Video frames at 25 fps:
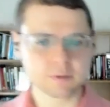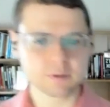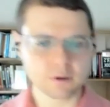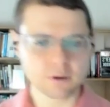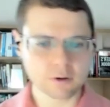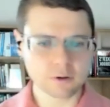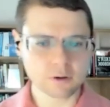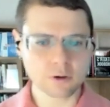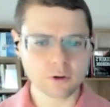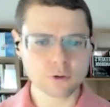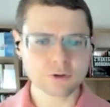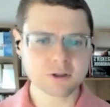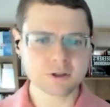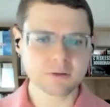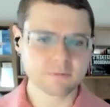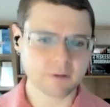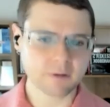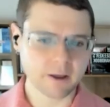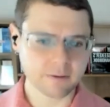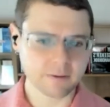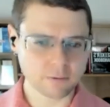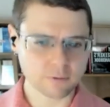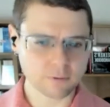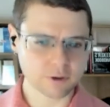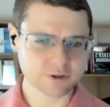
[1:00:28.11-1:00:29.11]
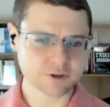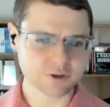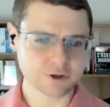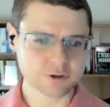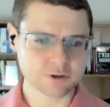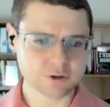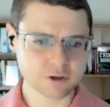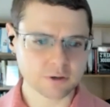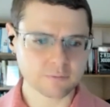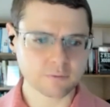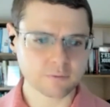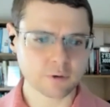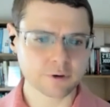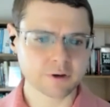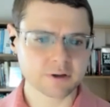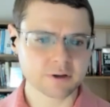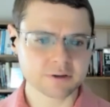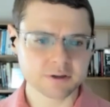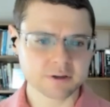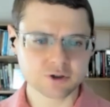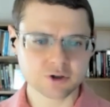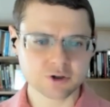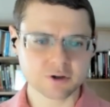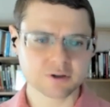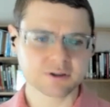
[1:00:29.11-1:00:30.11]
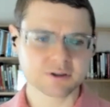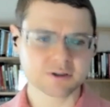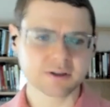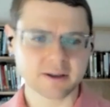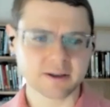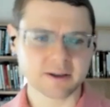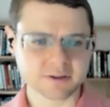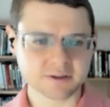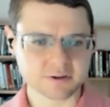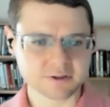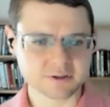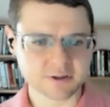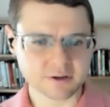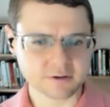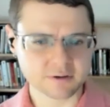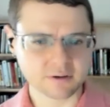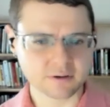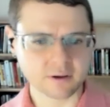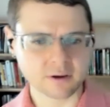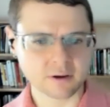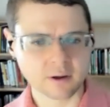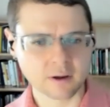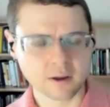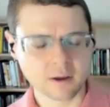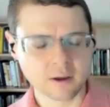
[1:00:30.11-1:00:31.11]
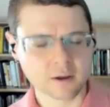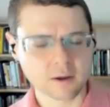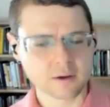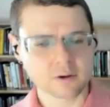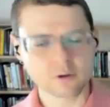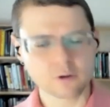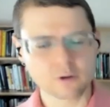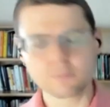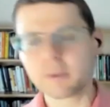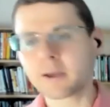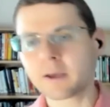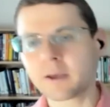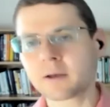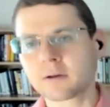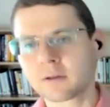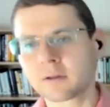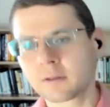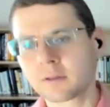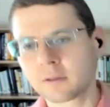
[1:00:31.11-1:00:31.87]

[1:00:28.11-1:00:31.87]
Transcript: to use the five questions to avoid decision disasters technique to make